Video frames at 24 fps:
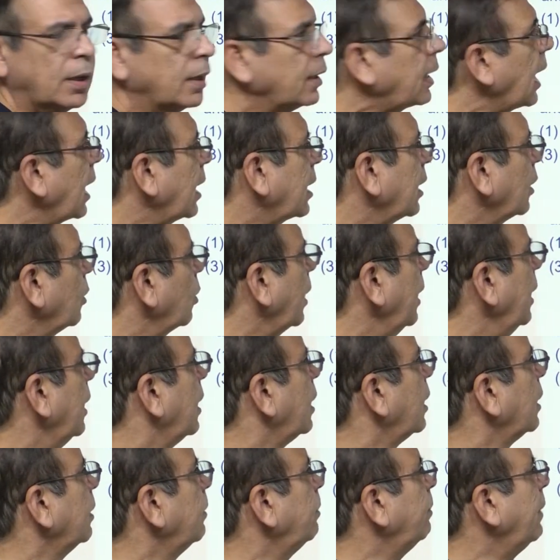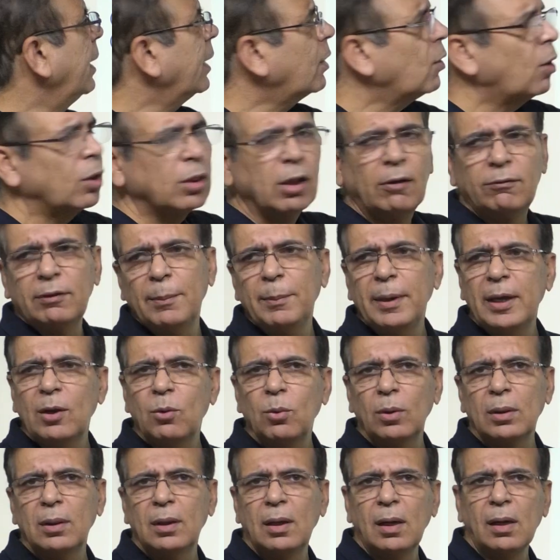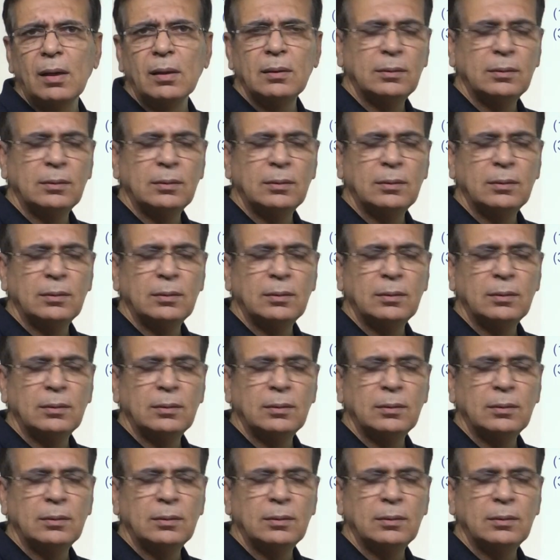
kya karoge? Make all of them equal.